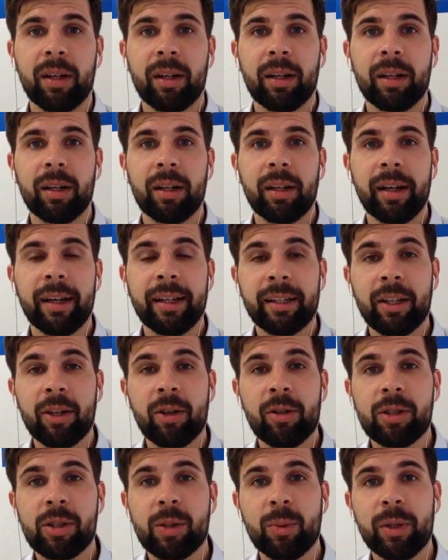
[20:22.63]
And I
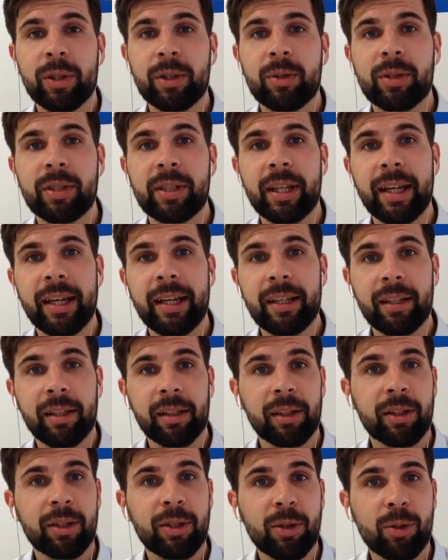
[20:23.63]
also want to
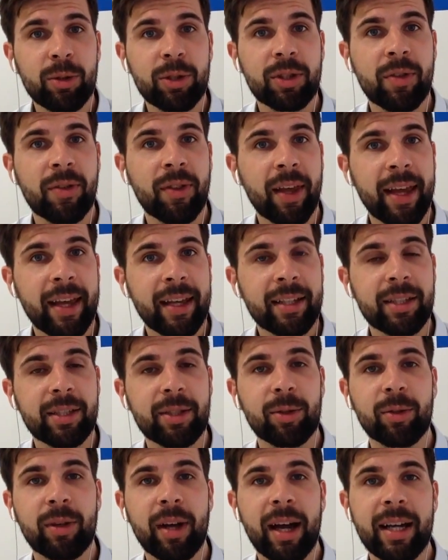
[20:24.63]
say huge thanks
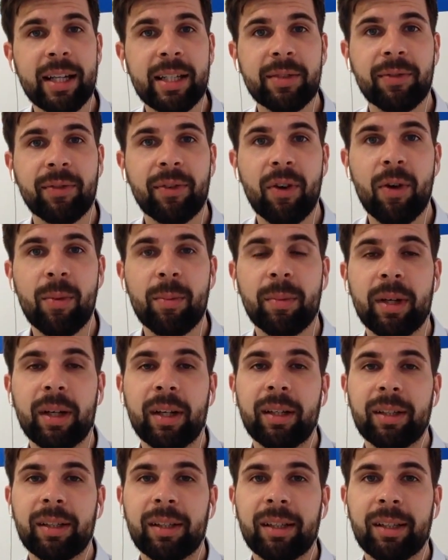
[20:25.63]
to guys from
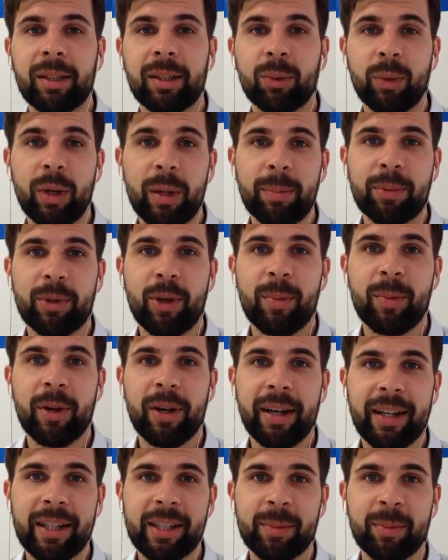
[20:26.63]
WebPromo
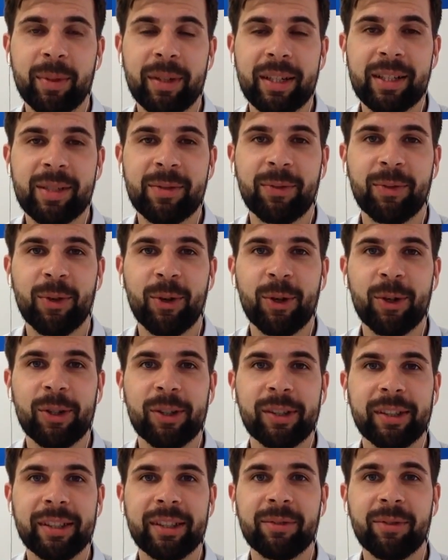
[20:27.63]
Experts
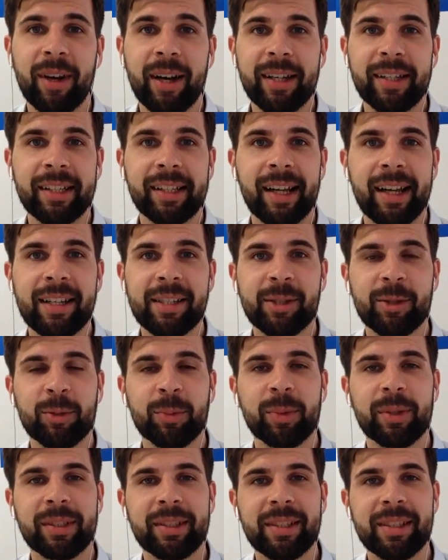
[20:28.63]
for inviting us to
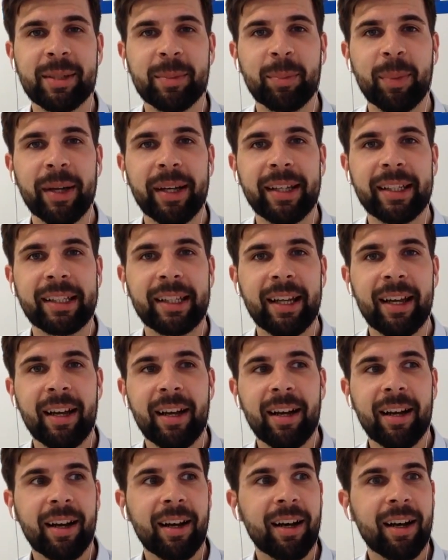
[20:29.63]
participate.
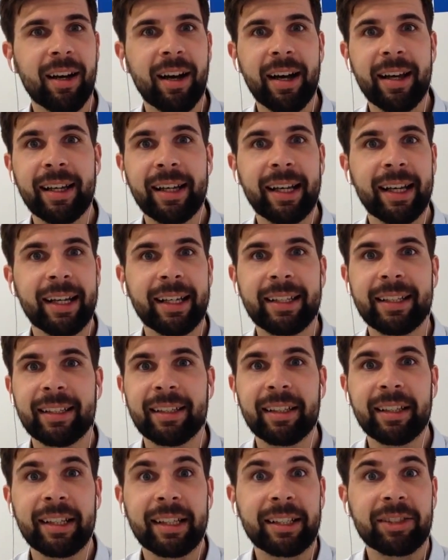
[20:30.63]
I had
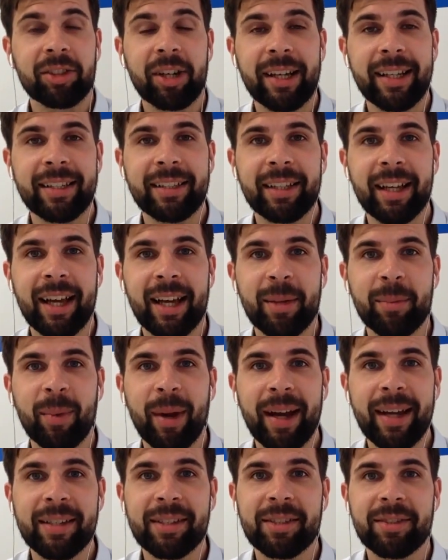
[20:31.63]
a great time
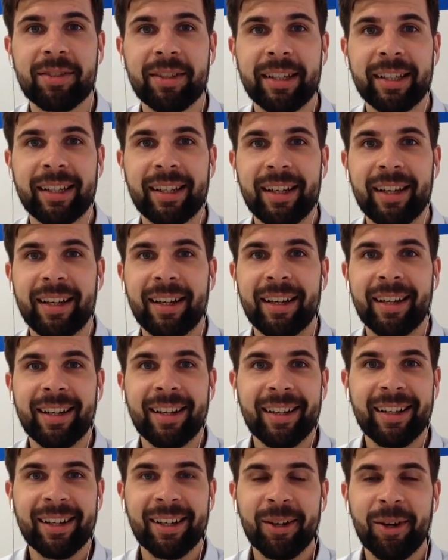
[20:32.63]
answering
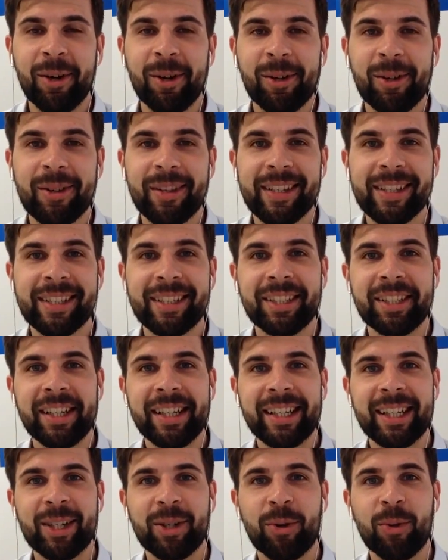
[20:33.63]
all these
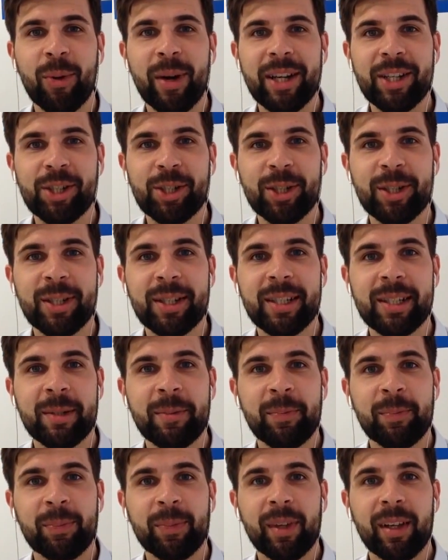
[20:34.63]
tricky questions.
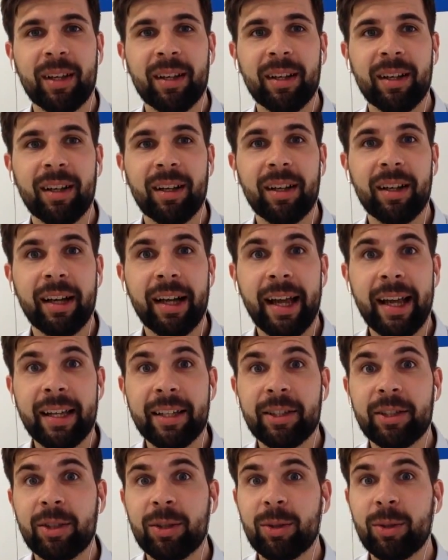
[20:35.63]

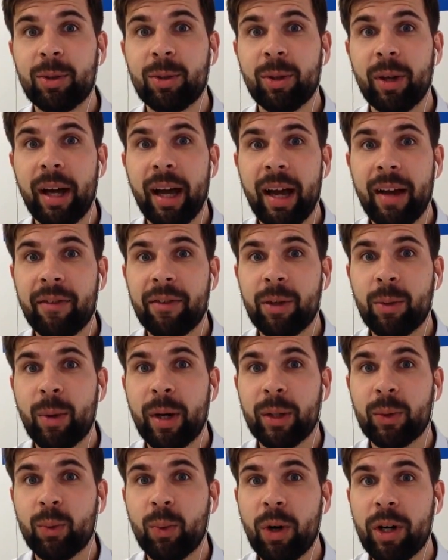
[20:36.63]
And to
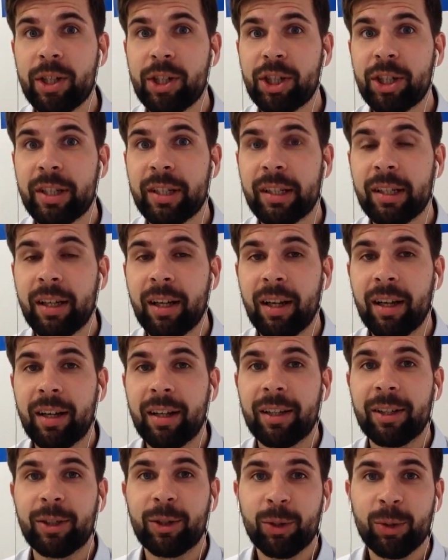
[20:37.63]
everyone watching,
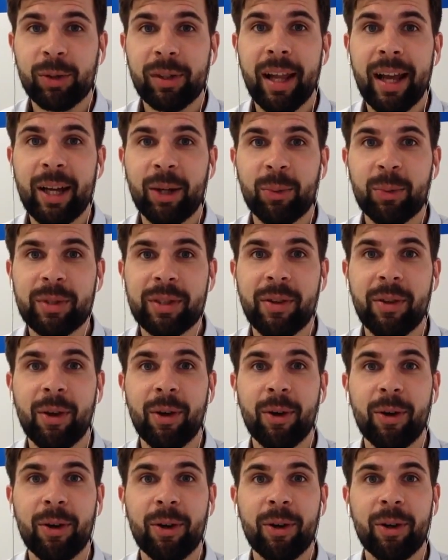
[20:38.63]
good luck with
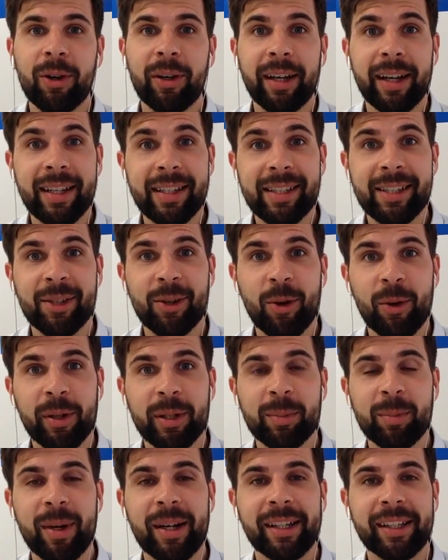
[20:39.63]
your SEO
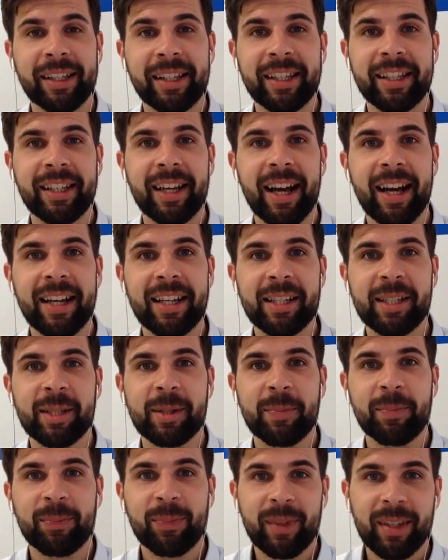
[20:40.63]
and marketing,
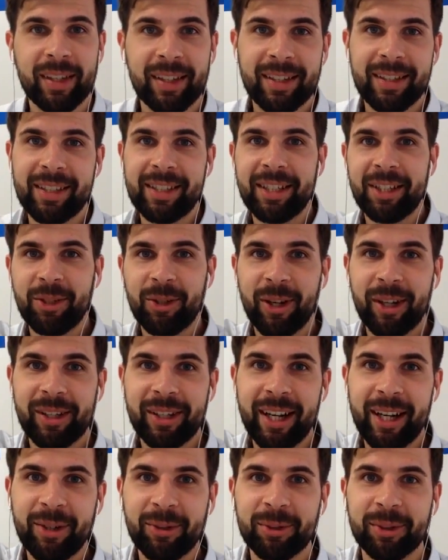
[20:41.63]
guys. See you
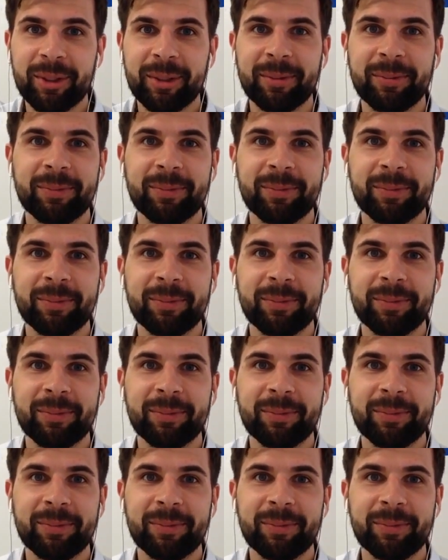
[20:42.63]
around.